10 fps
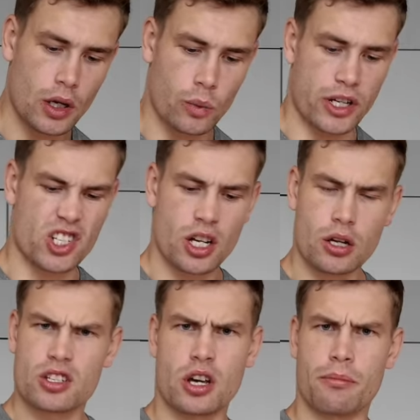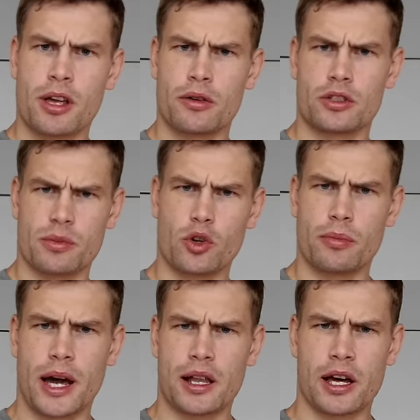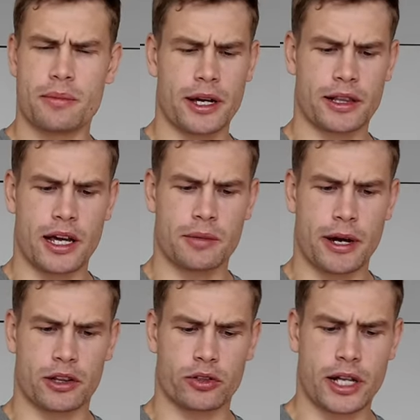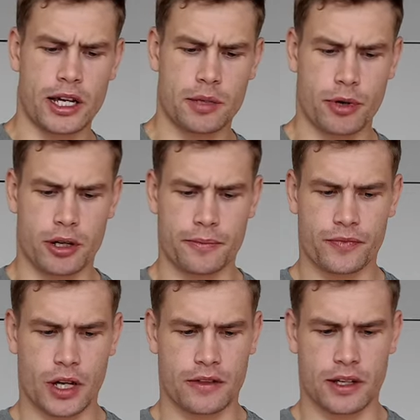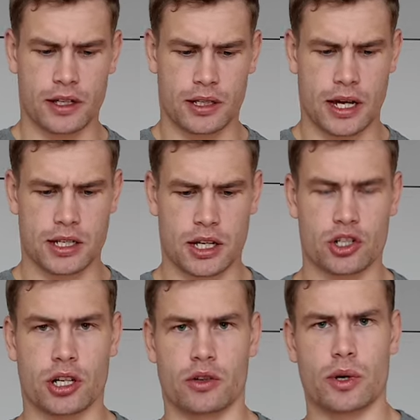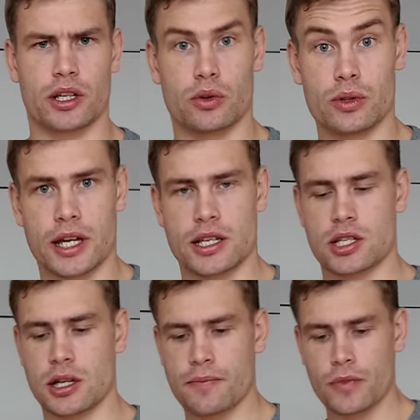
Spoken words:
which some of you might not like, but I think it has actually quite a good taste.